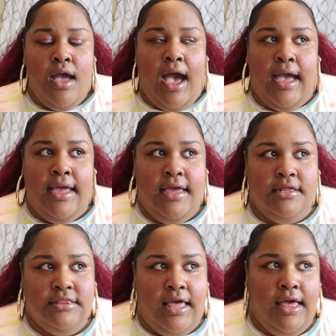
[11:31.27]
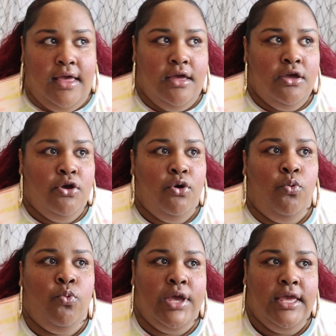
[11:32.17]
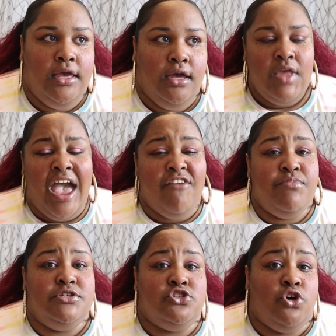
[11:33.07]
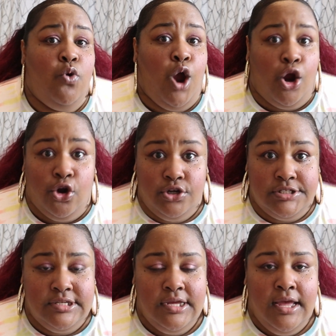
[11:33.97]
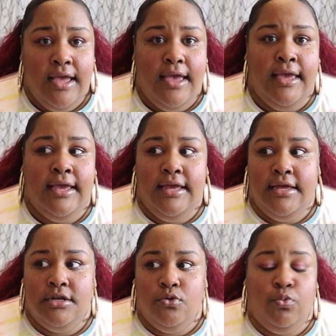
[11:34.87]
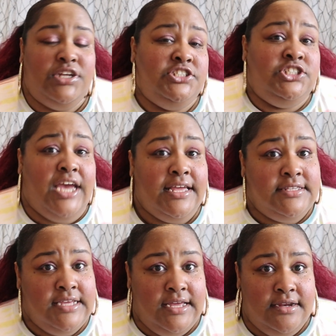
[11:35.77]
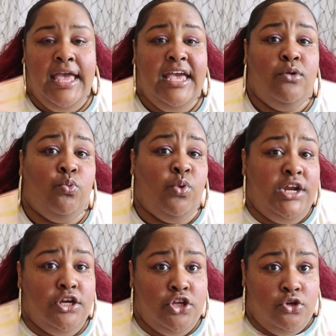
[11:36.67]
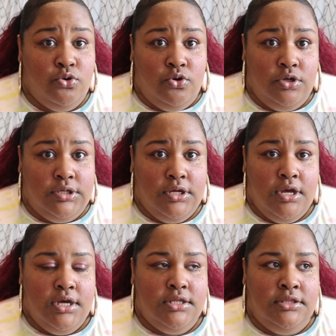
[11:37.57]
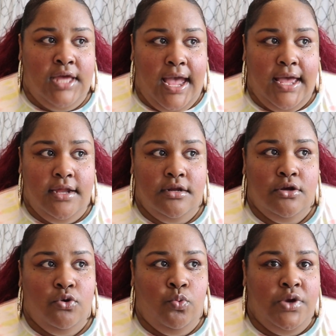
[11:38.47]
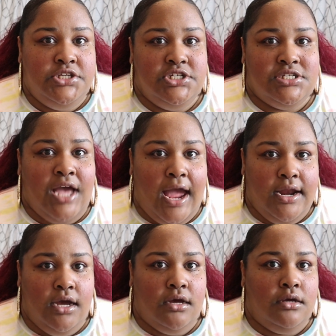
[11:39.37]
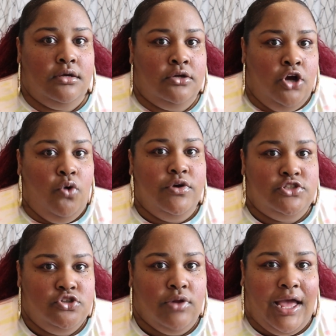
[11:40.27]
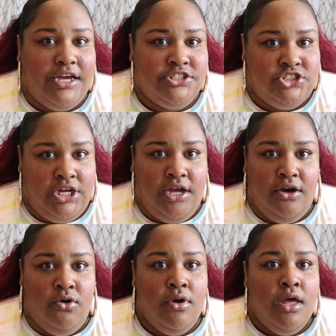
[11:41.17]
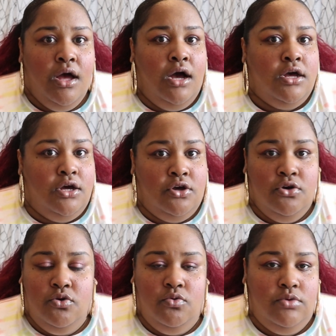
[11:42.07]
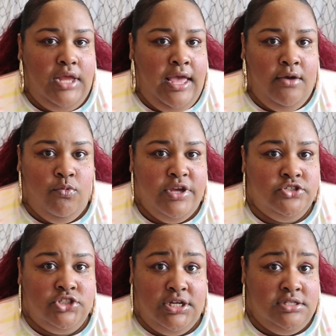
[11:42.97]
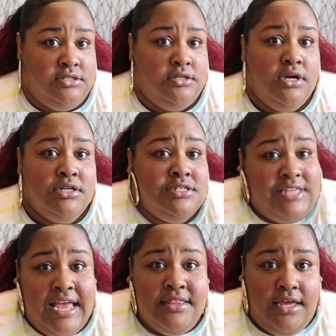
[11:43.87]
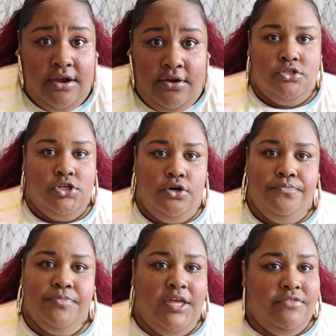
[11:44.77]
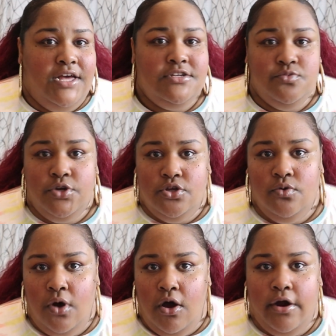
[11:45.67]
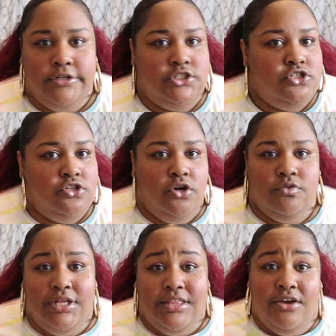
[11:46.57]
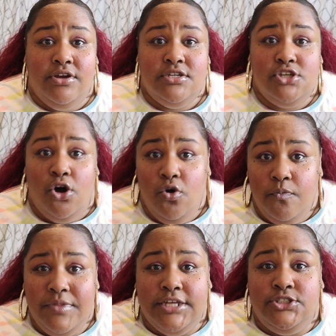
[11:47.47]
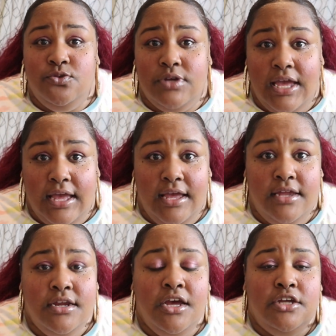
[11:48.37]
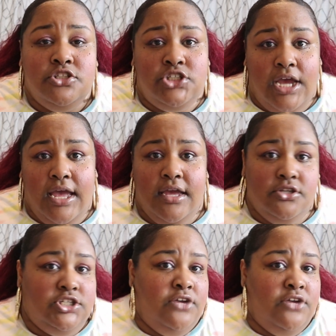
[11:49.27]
I hate that we have been so hurt and rejected and ridiculed that we just kind of go into like a shell, a cocoon, and we just stay there. So if that's where you are, just know that there is hope, that you can change.